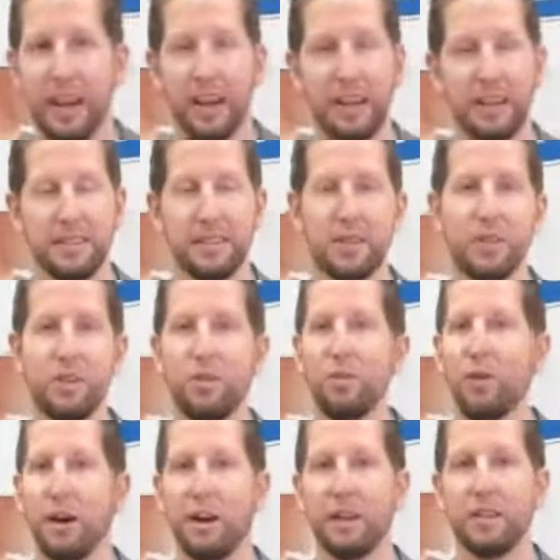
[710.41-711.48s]
And so
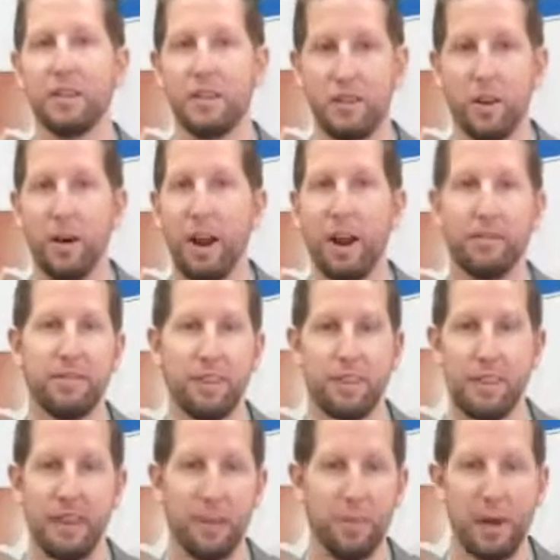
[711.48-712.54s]
you uh, don't have to
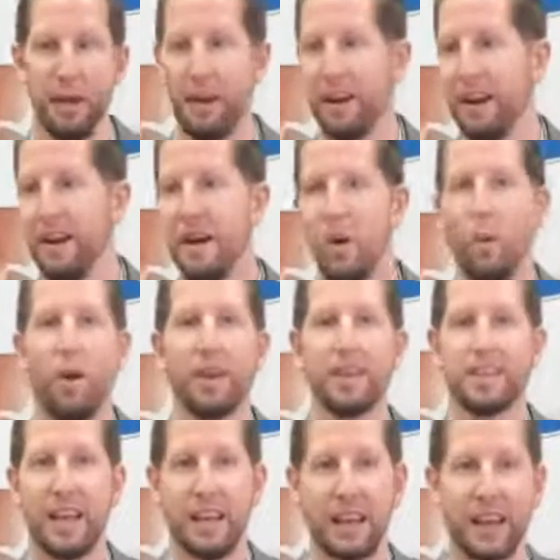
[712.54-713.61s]
think about what
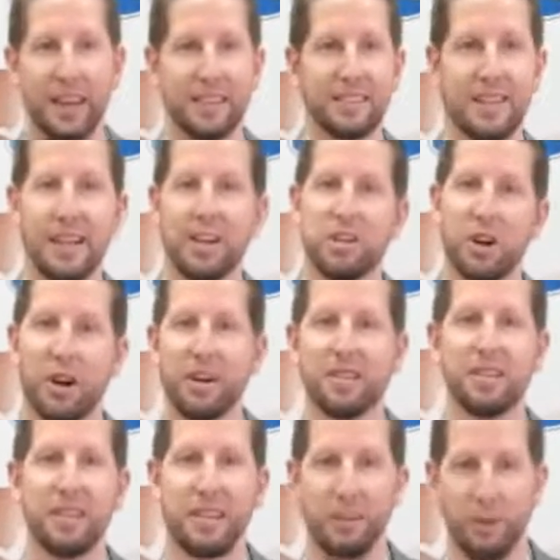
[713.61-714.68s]
is that next stage car
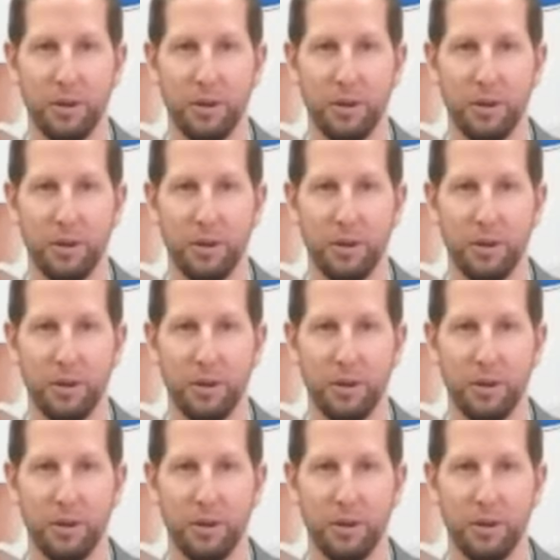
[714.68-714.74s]
seat.